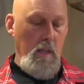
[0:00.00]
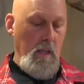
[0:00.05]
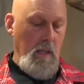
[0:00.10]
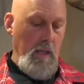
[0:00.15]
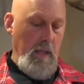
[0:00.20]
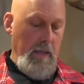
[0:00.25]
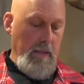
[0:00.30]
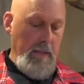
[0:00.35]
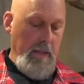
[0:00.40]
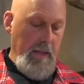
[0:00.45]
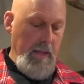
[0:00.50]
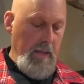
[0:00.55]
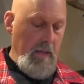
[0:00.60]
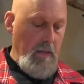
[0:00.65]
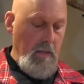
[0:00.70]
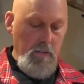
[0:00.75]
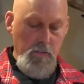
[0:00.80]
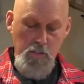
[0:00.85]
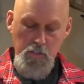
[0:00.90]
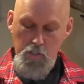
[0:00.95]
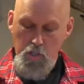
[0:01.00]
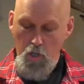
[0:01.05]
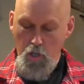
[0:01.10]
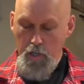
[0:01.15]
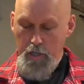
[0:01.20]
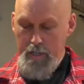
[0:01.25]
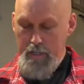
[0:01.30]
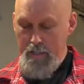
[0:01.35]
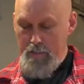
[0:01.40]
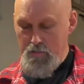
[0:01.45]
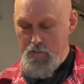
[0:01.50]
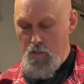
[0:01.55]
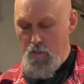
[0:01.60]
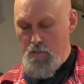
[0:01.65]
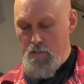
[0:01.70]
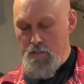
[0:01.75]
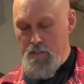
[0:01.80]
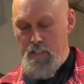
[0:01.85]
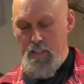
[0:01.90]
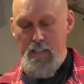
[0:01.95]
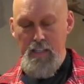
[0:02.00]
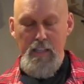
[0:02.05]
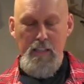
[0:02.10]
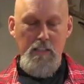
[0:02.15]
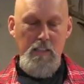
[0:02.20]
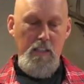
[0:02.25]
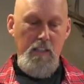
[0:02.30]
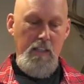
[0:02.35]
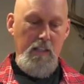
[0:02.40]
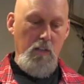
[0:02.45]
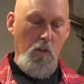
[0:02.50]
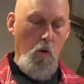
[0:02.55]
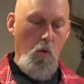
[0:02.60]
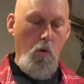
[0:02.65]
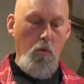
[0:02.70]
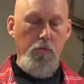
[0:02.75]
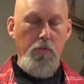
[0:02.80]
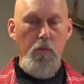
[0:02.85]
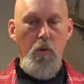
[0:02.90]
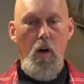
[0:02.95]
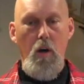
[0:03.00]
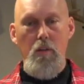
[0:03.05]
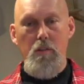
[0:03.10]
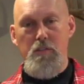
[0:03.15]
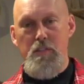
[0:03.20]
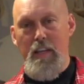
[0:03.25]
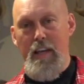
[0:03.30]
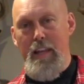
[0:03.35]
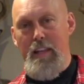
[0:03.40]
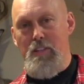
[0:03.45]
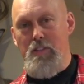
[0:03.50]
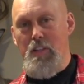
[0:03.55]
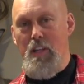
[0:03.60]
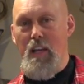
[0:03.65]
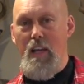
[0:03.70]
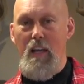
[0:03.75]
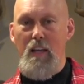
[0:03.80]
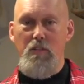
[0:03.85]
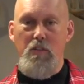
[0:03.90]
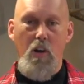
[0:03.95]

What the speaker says: And then just looking at certain things and then going through all the settings again,